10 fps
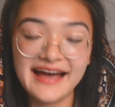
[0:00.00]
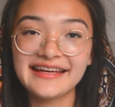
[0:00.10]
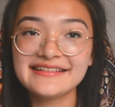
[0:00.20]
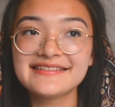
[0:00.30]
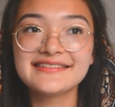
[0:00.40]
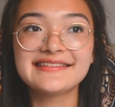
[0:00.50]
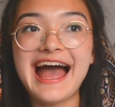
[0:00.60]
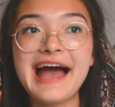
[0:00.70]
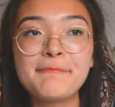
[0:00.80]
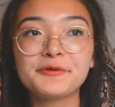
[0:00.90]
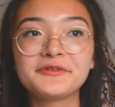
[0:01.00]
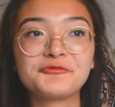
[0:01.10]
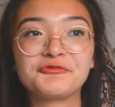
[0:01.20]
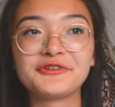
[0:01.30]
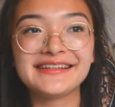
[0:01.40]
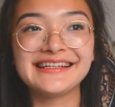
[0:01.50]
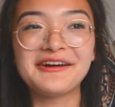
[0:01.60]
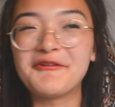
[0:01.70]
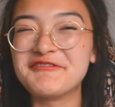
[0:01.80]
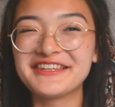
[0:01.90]
I guess this app
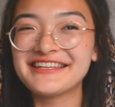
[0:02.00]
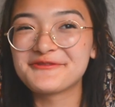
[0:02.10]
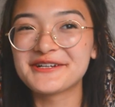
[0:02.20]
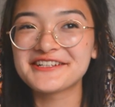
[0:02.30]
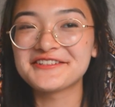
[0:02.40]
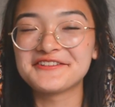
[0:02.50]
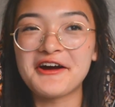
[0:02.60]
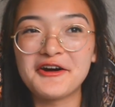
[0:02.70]
really only works on